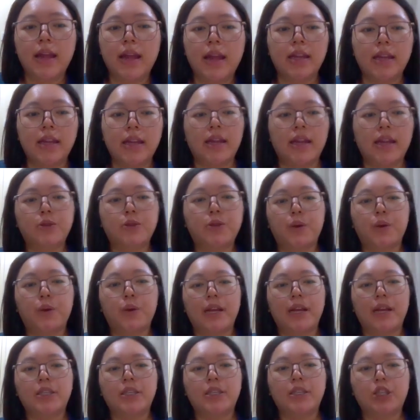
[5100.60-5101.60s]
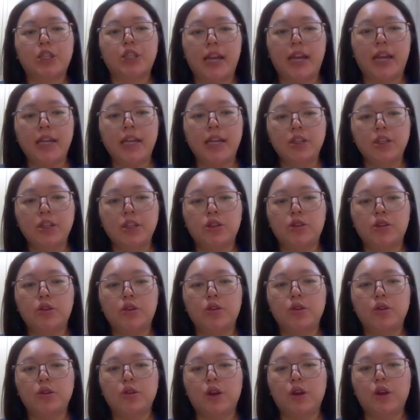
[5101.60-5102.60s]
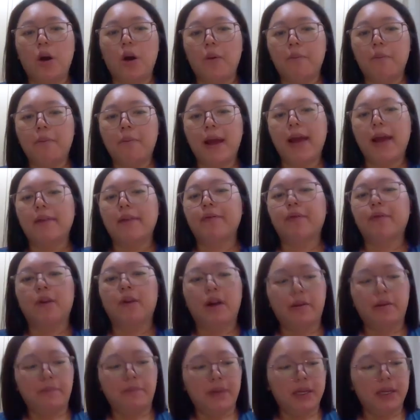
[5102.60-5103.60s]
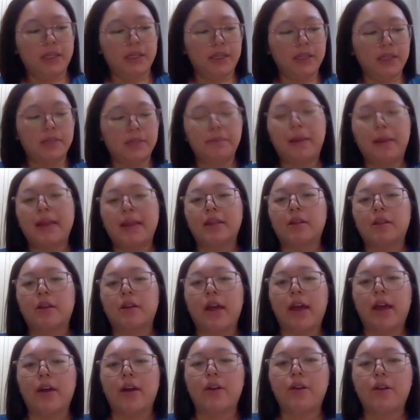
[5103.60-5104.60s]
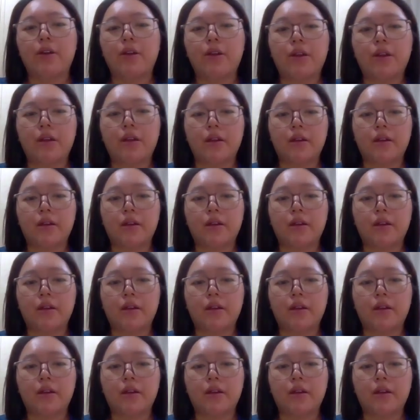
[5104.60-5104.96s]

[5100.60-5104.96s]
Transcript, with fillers: then next one is change good or bad for a person's mental health?